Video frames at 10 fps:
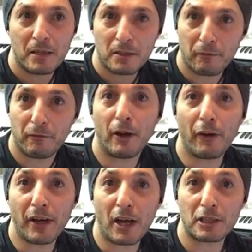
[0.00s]

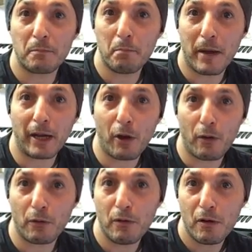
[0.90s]
very nice
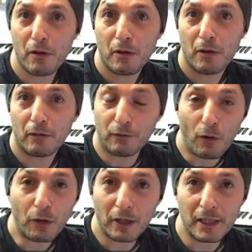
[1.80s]
mellow
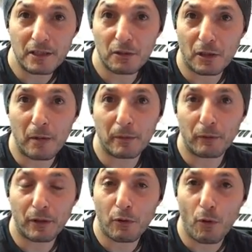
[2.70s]
vocalist to come and
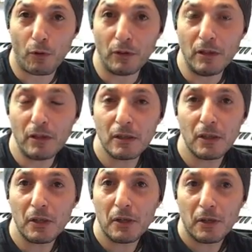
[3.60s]
record,
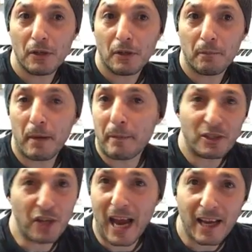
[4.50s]
maybe
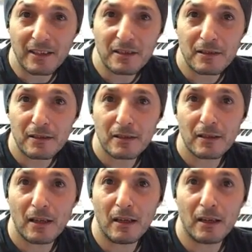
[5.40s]
jazz
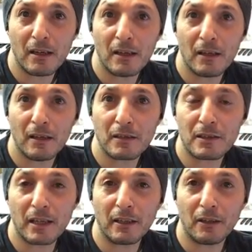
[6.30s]

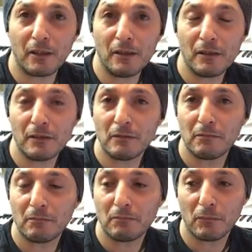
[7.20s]
singer
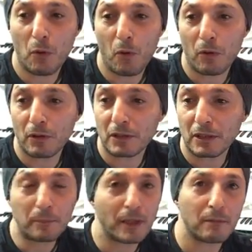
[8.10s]
or
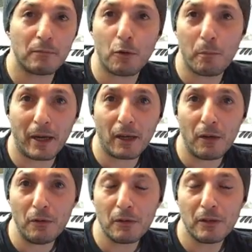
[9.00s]
something more
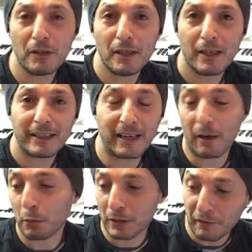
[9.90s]
mellow, then I
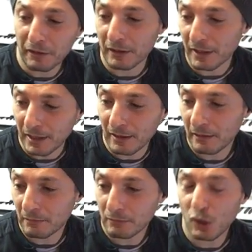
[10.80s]
will definitely
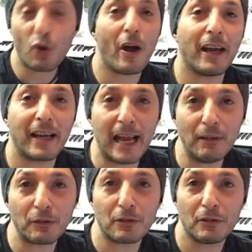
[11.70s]
try it
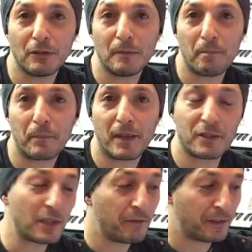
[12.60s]
out and
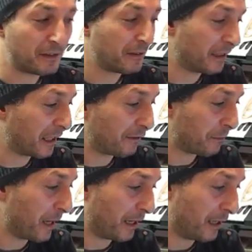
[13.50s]
see if it gives
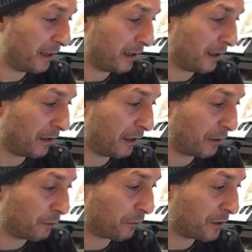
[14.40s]
me any
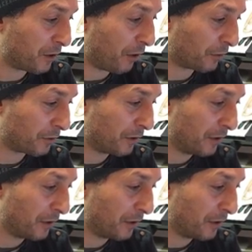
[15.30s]
good results.